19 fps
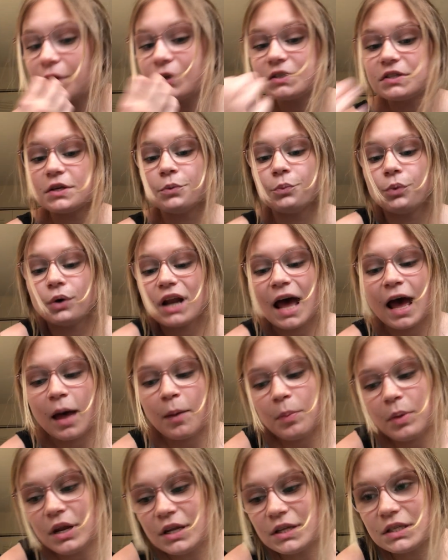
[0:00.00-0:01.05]
See, what
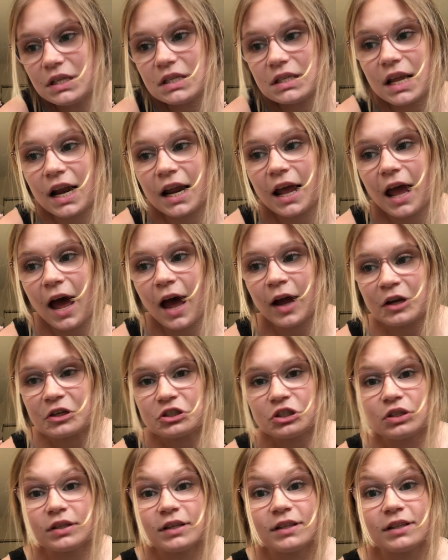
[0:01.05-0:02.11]
happened is that I
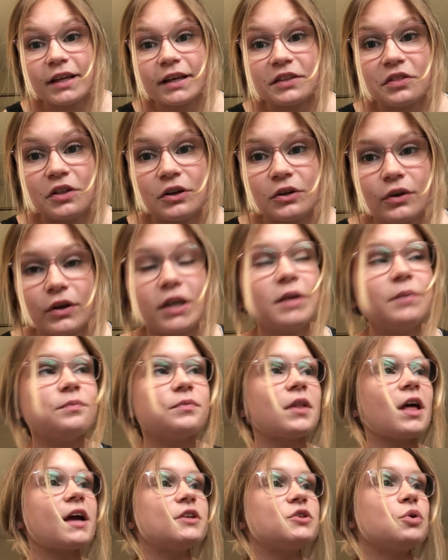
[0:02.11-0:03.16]
actually, like, the night
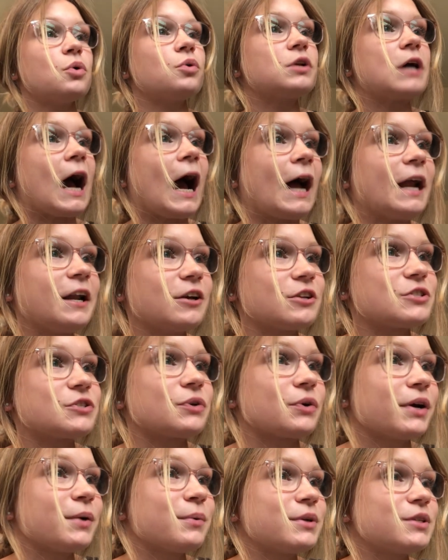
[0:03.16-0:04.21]
I told God how
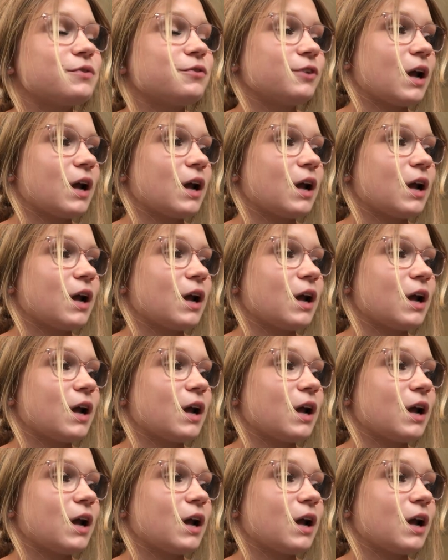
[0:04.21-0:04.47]
sorry I was for